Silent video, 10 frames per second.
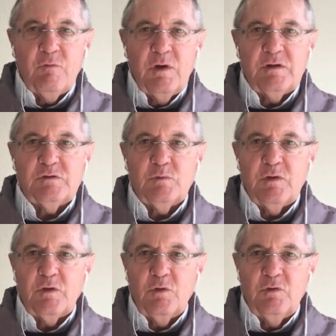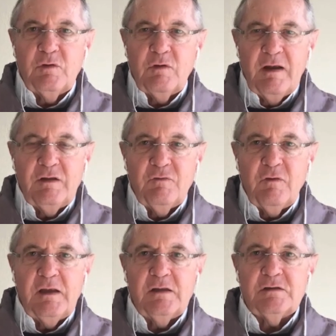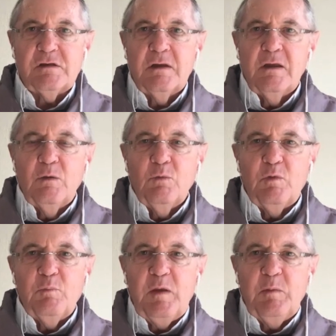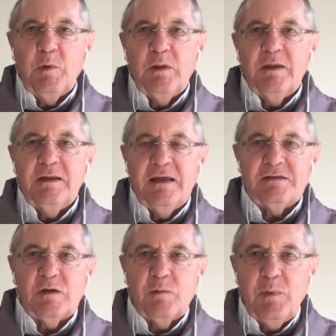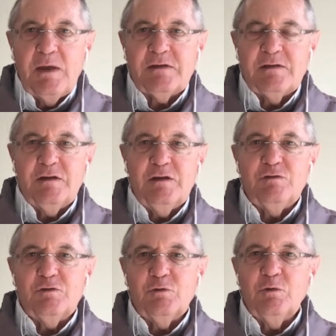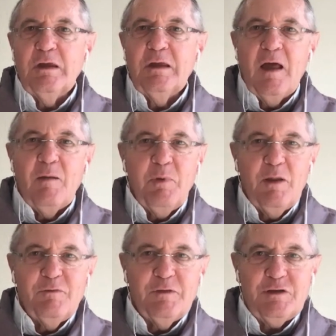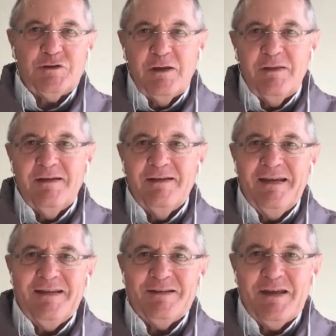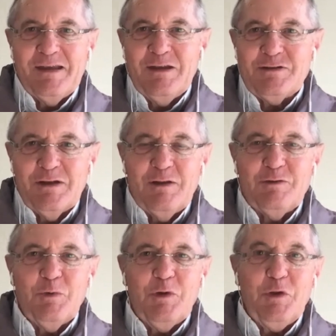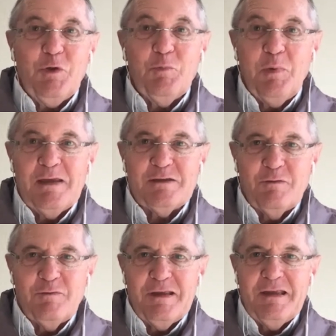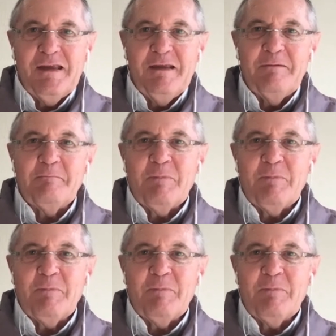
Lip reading: ones, with good, great friends, with people that has the capacity to uplift each other and take each other to a new place of thinking.